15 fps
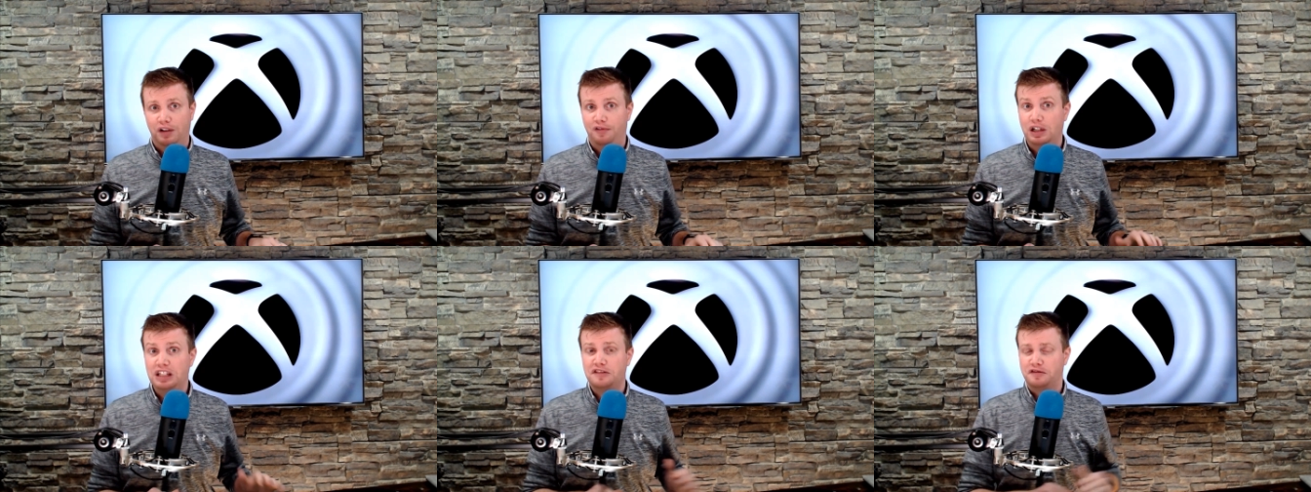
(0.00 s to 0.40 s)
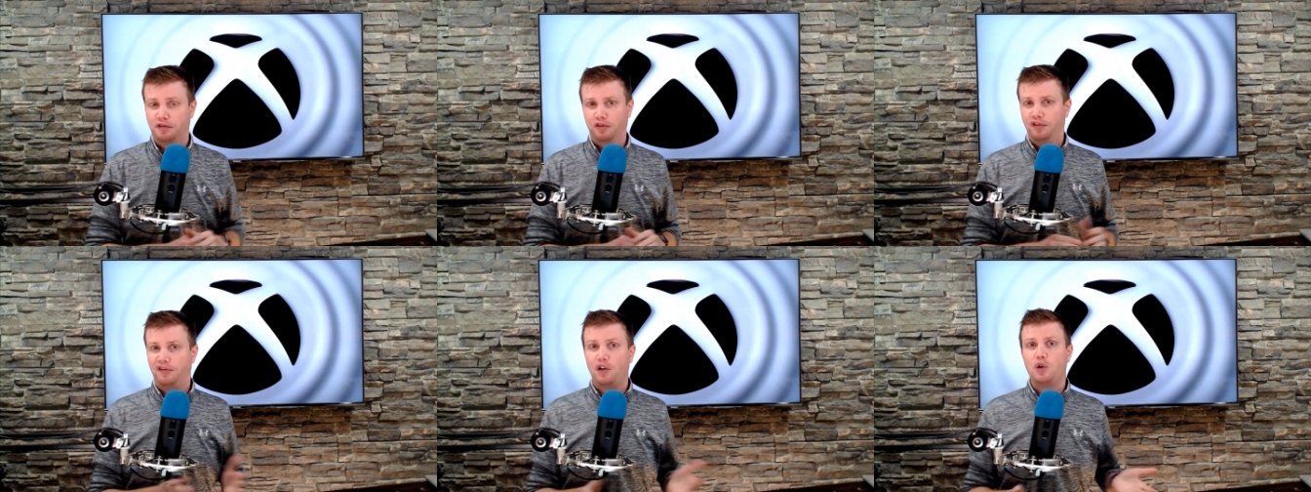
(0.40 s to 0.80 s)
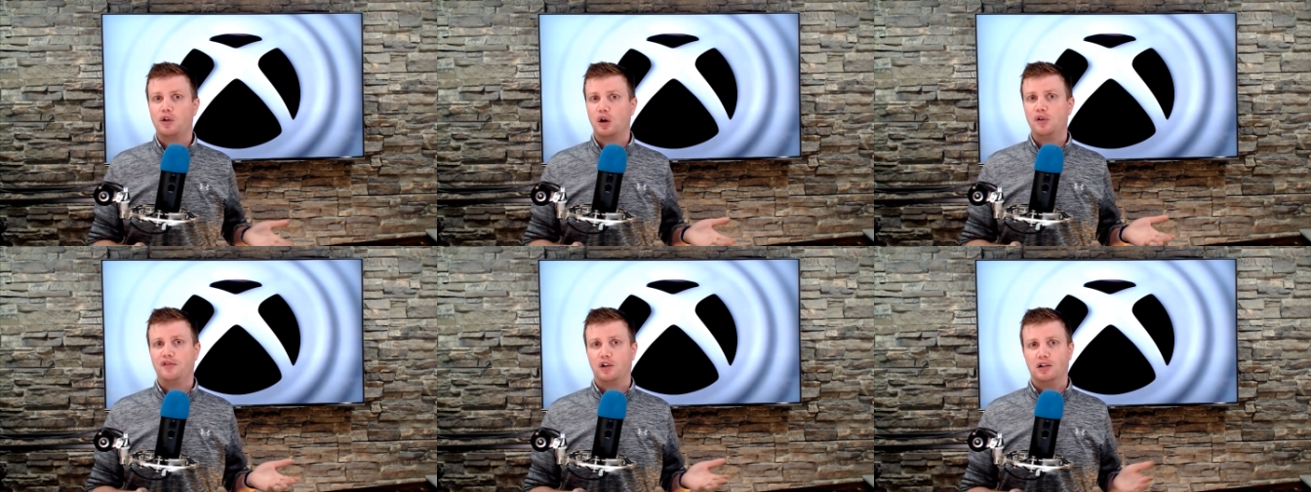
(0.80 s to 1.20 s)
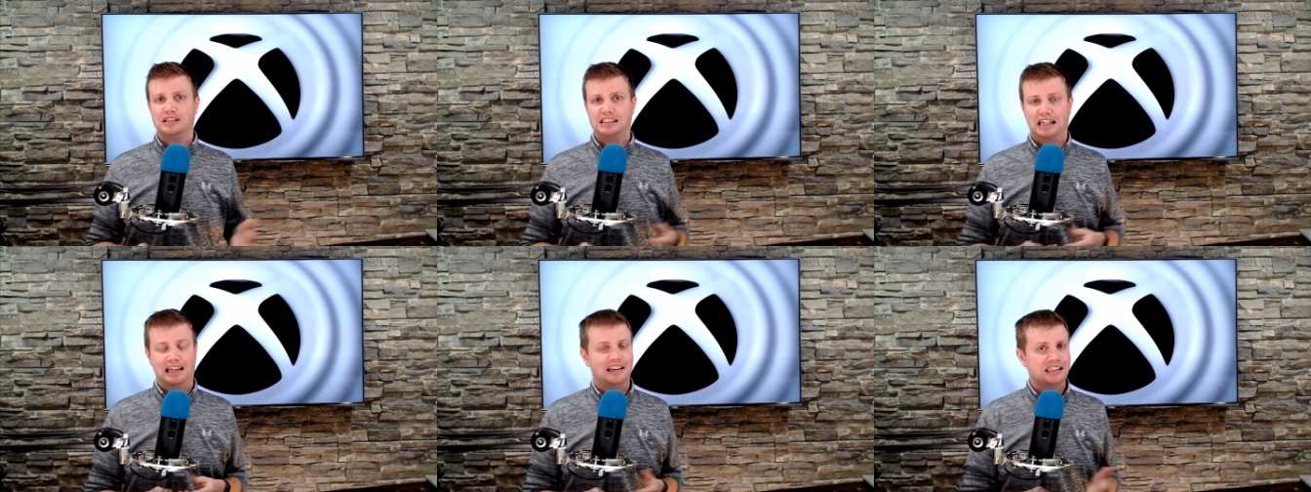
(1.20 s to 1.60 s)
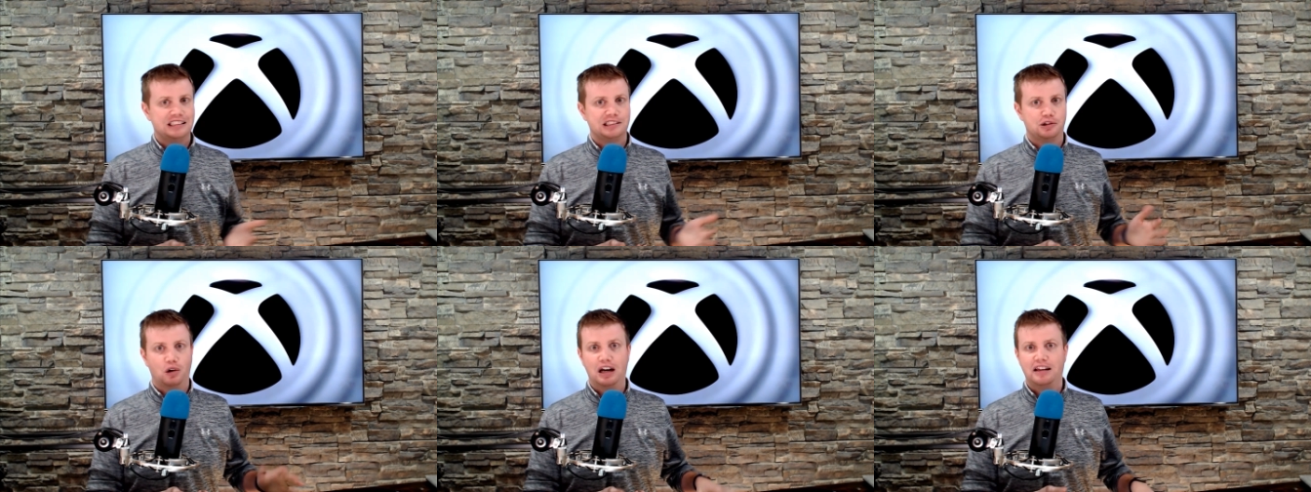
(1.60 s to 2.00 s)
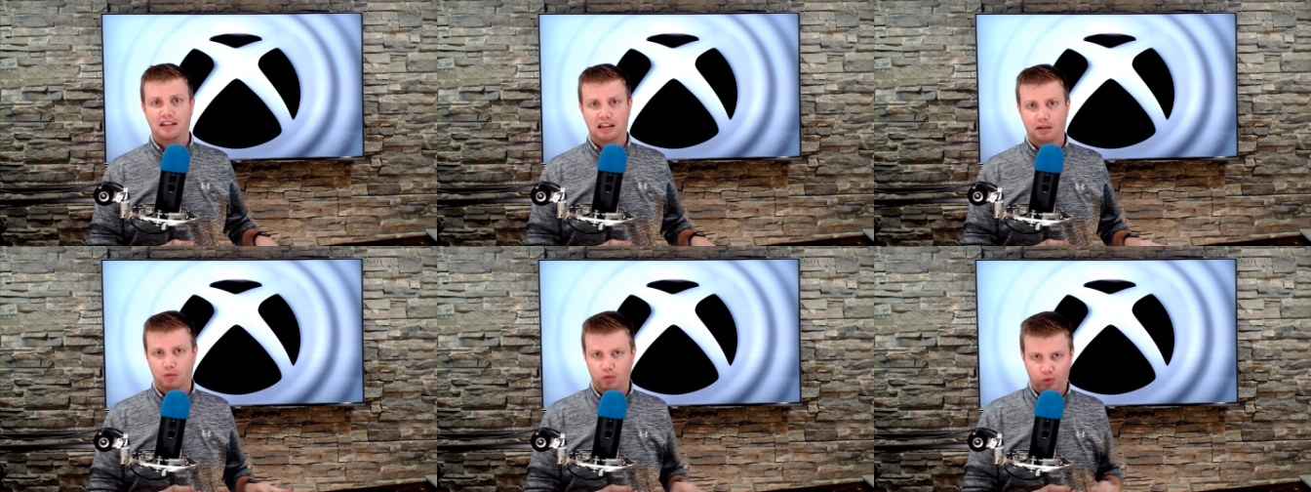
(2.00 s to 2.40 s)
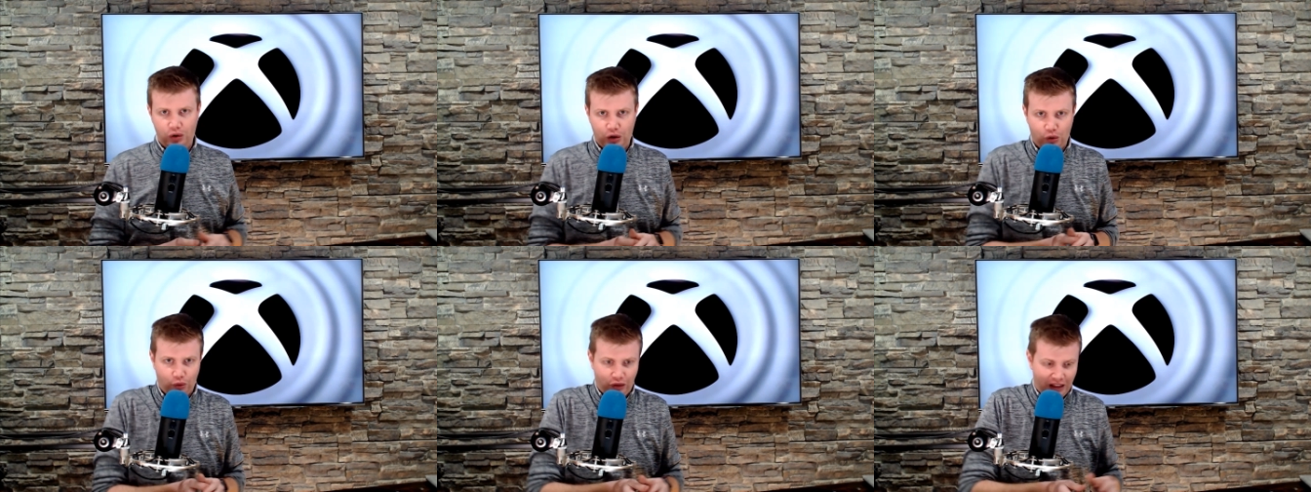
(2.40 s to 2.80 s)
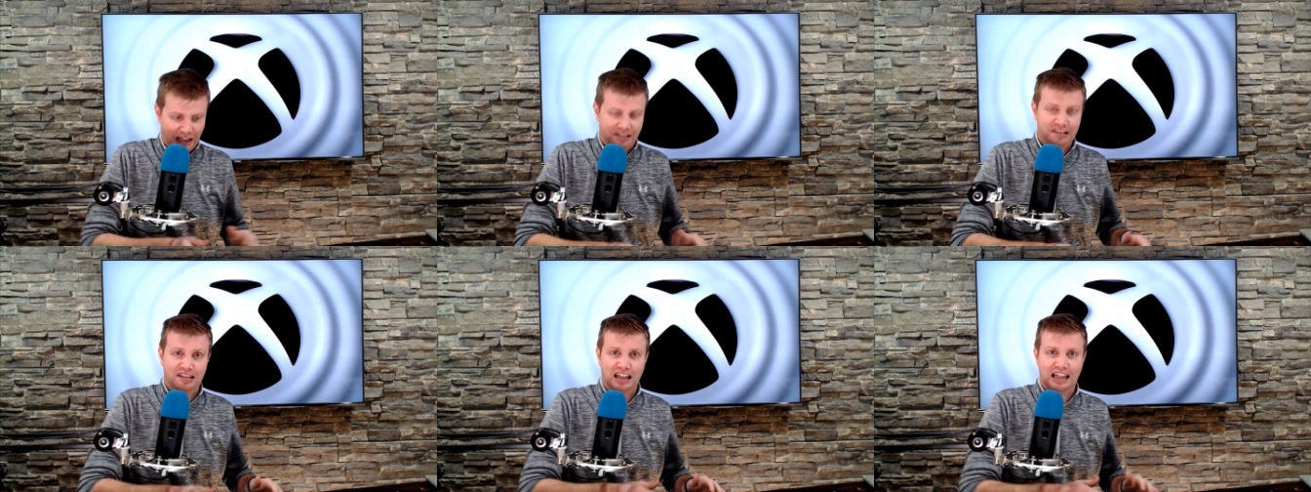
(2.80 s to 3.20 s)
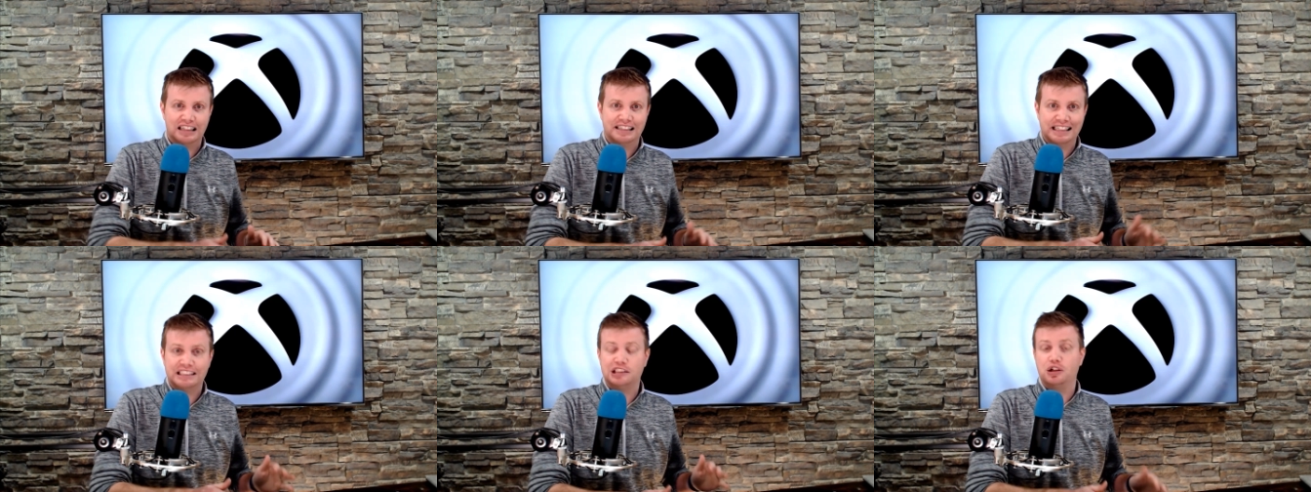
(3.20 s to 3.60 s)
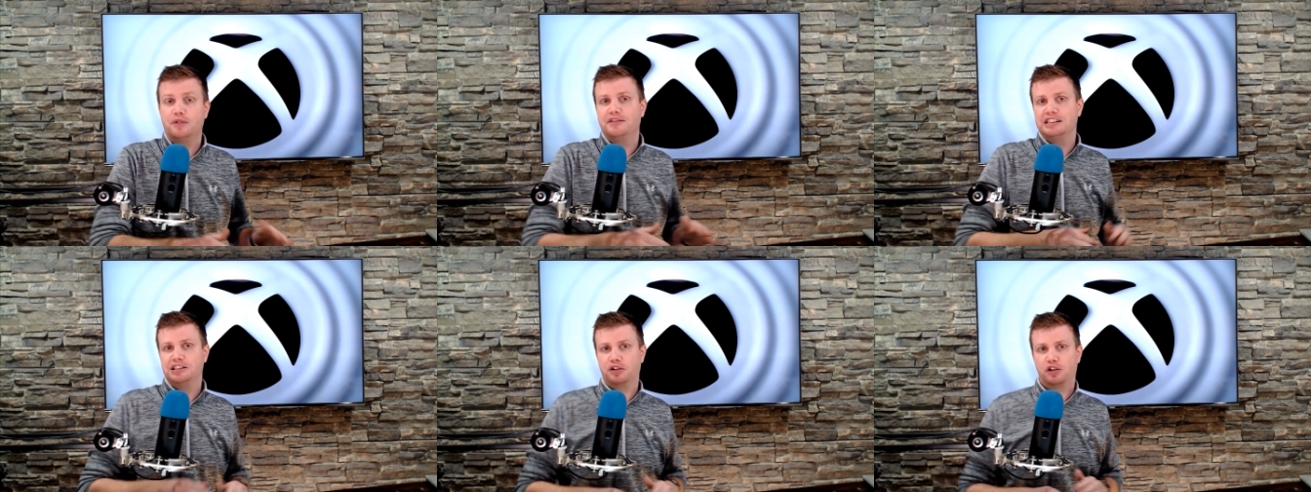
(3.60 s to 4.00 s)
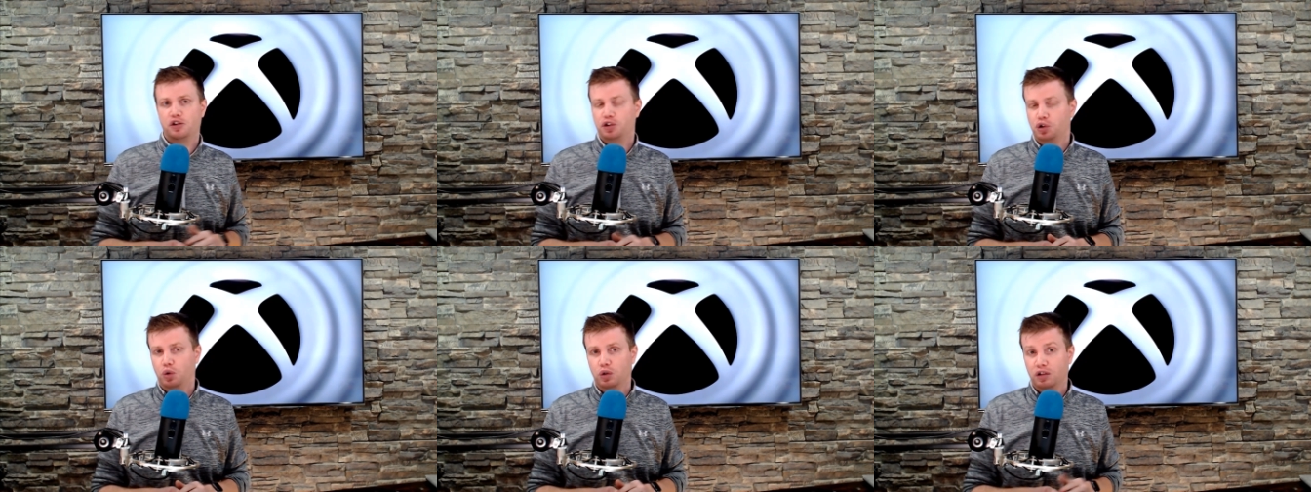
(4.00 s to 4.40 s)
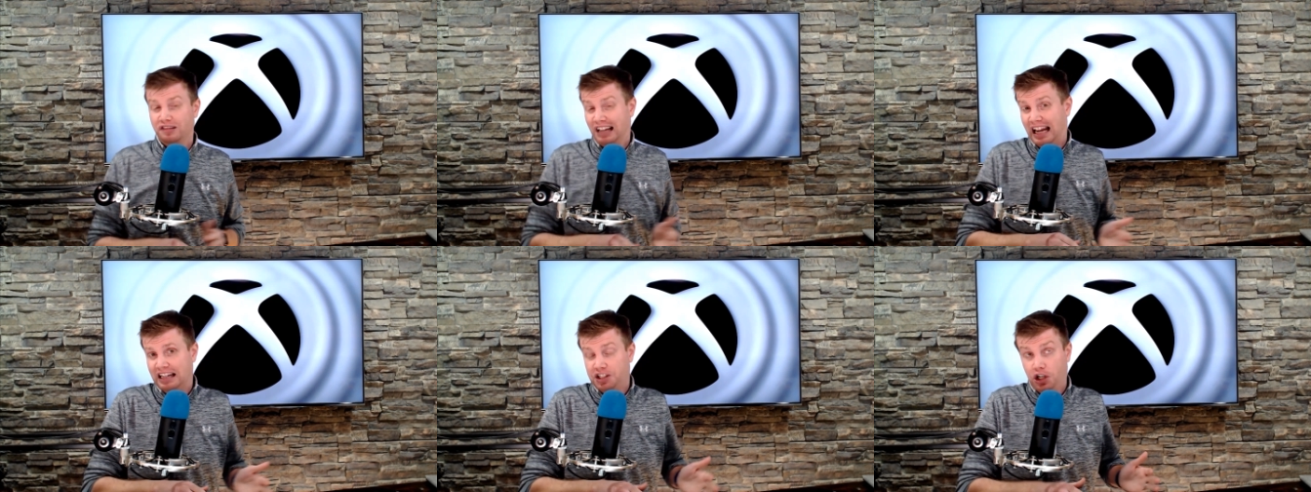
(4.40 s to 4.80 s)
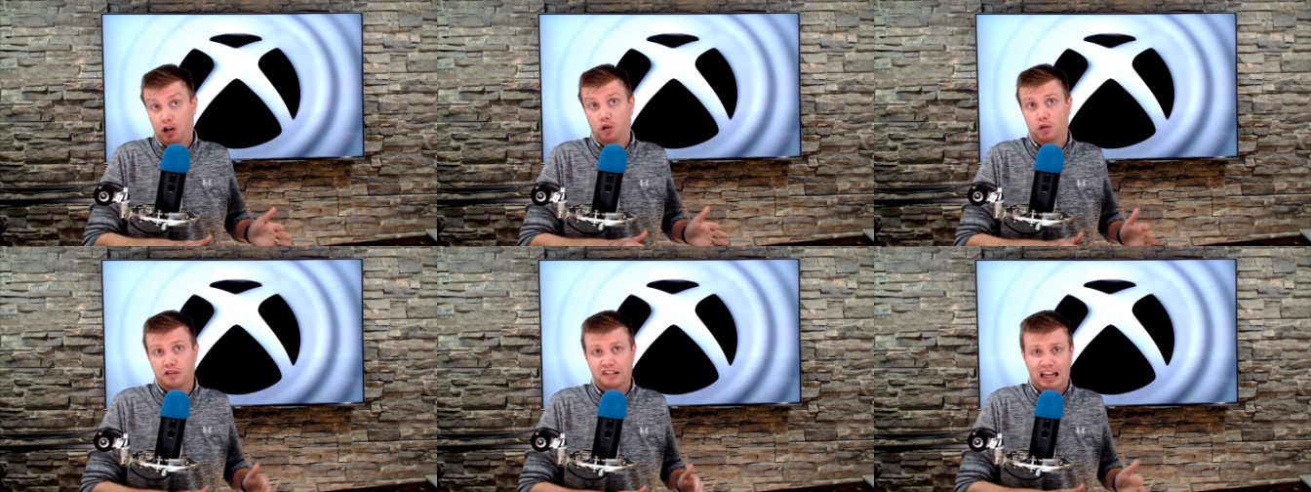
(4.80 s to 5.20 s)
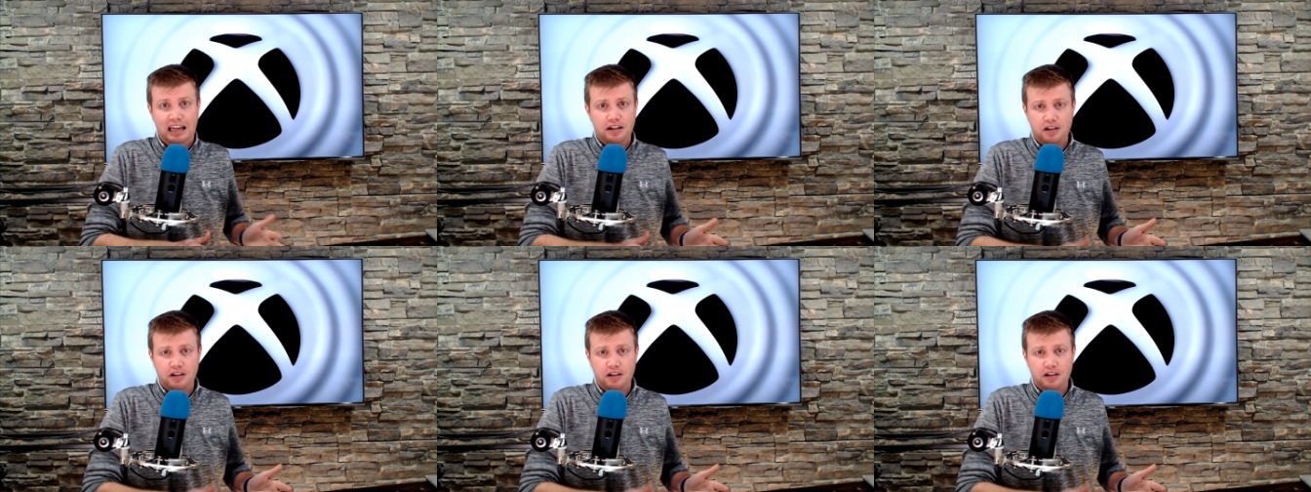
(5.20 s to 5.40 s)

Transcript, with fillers: if we just fold over and say this is great, then you know that's a disservice to their shoulders, shareholders and to